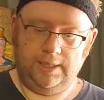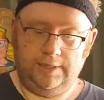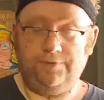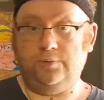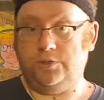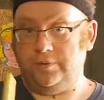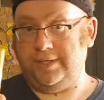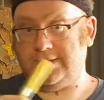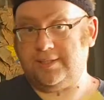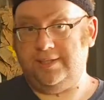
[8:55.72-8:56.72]
If you do
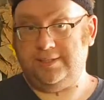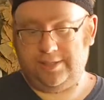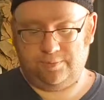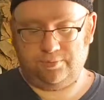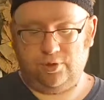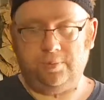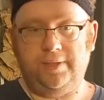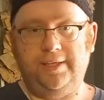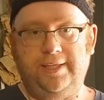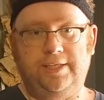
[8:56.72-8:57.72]
need to clean this out
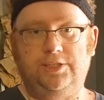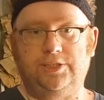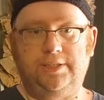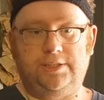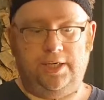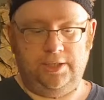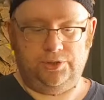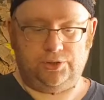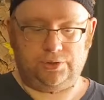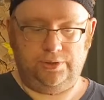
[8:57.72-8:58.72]
properly, then you just need to
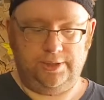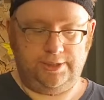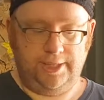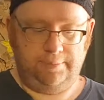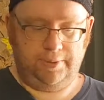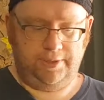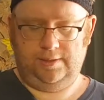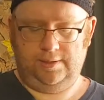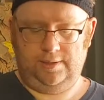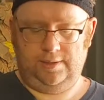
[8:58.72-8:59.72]
unscrew the tip,
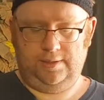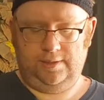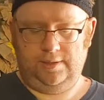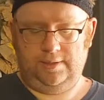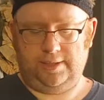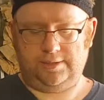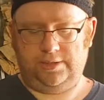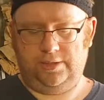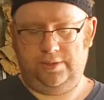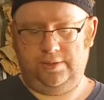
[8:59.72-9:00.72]
like
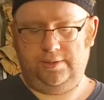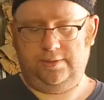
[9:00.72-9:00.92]
so.